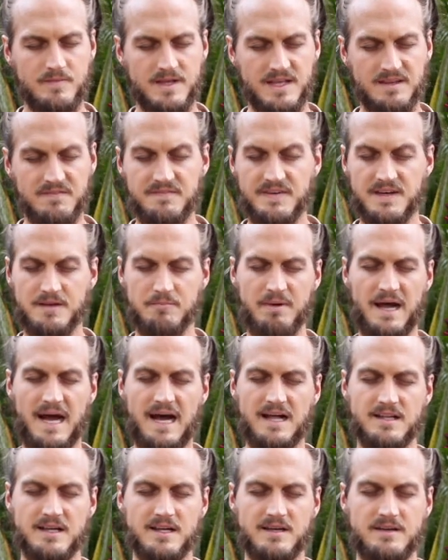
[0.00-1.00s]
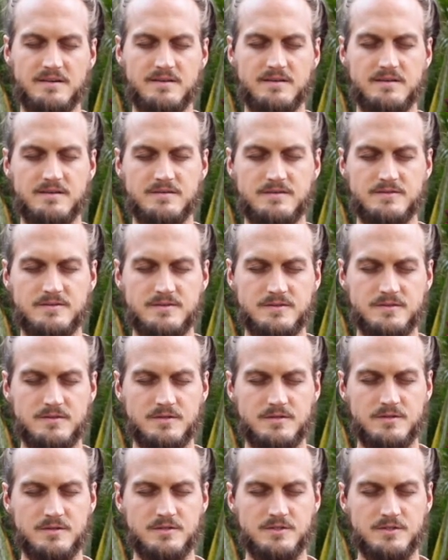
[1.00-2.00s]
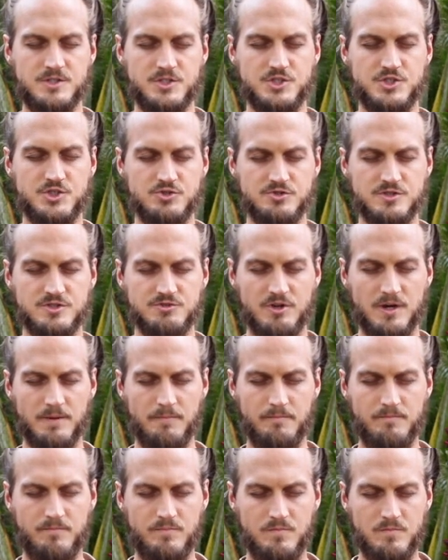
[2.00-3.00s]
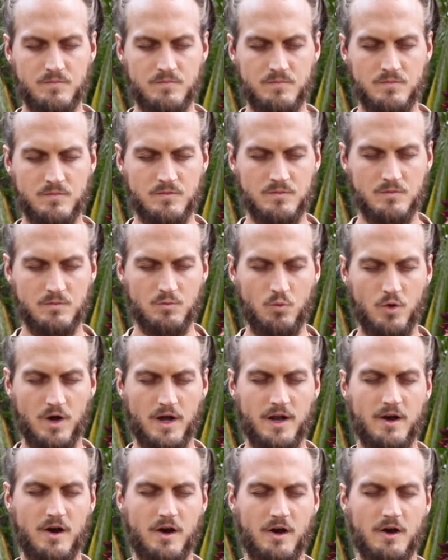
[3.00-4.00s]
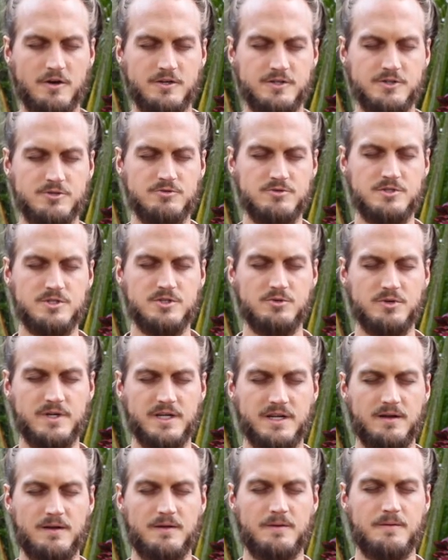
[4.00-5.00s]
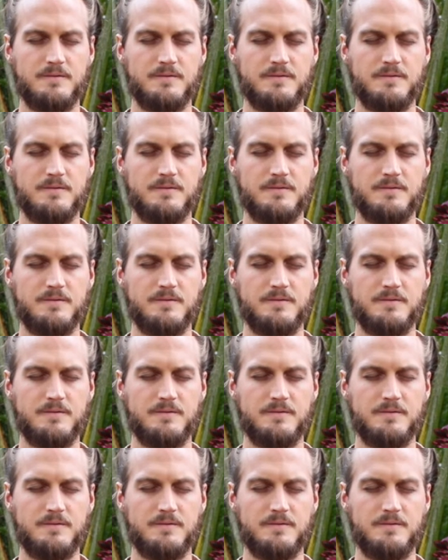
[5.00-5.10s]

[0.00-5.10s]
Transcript: Infinite palette to choose from. What are you doing?